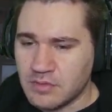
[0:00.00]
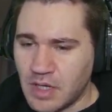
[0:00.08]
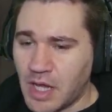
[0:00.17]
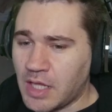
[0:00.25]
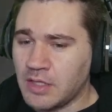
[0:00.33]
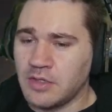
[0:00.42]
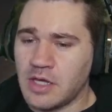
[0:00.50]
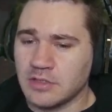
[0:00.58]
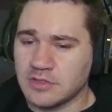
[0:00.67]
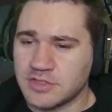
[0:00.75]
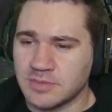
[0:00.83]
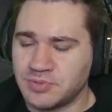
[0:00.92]
I don't know how
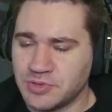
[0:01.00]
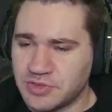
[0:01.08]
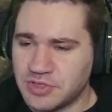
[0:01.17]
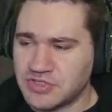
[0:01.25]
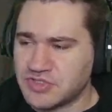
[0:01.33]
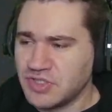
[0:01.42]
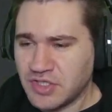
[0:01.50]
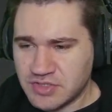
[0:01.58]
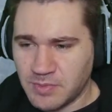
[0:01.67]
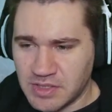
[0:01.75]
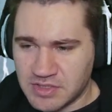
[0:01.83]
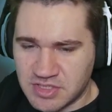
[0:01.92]
else to put this, and this
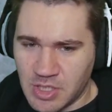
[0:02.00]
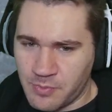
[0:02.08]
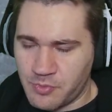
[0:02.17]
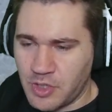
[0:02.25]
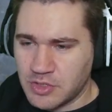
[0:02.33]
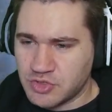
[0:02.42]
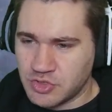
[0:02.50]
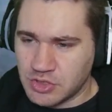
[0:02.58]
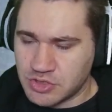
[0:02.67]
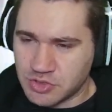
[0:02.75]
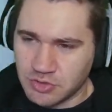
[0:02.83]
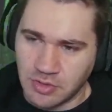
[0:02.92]
might sound
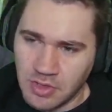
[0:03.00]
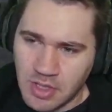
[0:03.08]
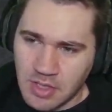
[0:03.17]
prejudicial.